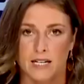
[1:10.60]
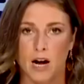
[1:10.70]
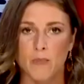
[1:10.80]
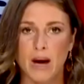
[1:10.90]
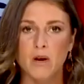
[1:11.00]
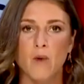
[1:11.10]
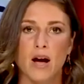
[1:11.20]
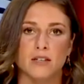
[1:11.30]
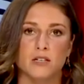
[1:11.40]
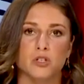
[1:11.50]
Now, Manny
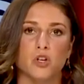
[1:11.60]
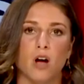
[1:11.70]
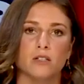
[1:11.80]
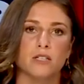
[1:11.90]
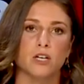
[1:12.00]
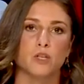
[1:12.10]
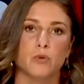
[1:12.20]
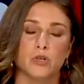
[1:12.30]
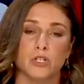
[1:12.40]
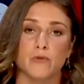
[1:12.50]
Waks is a child sex
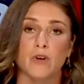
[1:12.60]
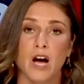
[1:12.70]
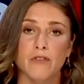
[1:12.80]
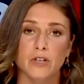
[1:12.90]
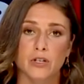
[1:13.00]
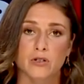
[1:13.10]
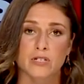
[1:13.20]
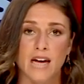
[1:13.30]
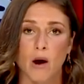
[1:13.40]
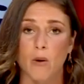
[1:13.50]
abuse survivor
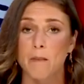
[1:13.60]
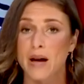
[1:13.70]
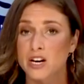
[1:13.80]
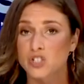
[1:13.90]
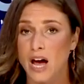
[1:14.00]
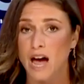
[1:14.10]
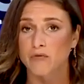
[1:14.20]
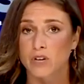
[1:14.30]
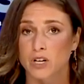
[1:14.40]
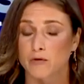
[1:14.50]
who's now a major
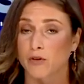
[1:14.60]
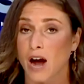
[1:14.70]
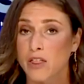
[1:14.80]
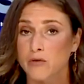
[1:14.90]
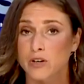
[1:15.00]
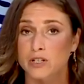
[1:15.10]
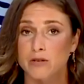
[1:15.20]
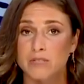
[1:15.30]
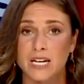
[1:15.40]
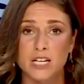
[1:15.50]
advocate for other
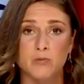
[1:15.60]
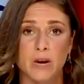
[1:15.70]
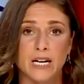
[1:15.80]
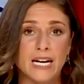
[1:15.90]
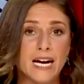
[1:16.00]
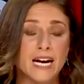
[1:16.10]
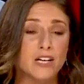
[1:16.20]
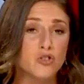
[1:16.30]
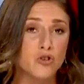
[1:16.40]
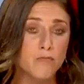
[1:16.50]
victims. He's been
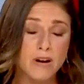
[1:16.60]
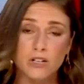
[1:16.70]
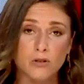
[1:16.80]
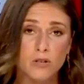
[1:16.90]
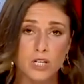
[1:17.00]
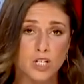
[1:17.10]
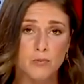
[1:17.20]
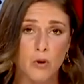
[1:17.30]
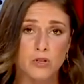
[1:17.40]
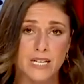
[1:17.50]
instrumental in
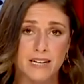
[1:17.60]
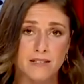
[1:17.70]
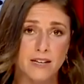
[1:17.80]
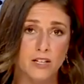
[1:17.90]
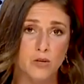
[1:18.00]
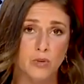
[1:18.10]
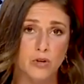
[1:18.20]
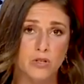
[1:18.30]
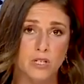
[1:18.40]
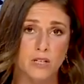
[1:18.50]
exposing sex
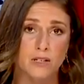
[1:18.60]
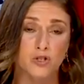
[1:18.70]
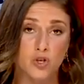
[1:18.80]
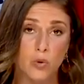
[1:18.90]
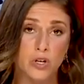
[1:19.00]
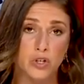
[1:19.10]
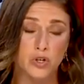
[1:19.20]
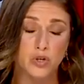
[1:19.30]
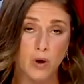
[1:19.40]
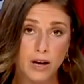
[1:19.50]
abuse in the Jewish
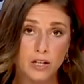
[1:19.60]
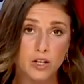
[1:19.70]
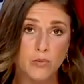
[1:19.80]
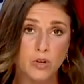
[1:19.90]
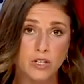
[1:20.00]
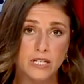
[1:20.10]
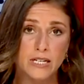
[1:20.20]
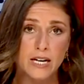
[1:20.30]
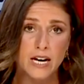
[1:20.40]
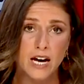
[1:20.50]
Australian
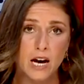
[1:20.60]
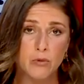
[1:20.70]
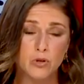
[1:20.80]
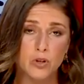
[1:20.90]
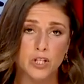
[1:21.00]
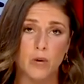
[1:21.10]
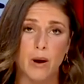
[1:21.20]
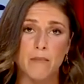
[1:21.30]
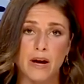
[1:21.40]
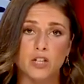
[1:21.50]
community and was also
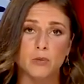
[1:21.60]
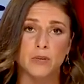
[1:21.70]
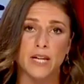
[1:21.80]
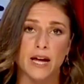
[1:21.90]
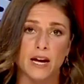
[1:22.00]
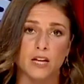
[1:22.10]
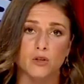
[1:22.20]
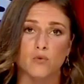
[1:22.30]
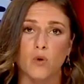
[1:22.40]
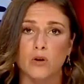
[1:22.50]
a major player in
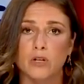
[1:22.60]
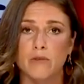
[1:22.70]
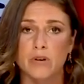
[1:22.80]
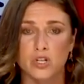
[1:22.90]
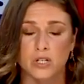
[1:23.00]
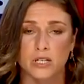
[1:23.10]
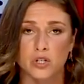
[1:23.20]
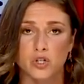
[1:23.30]
the Royal Commission into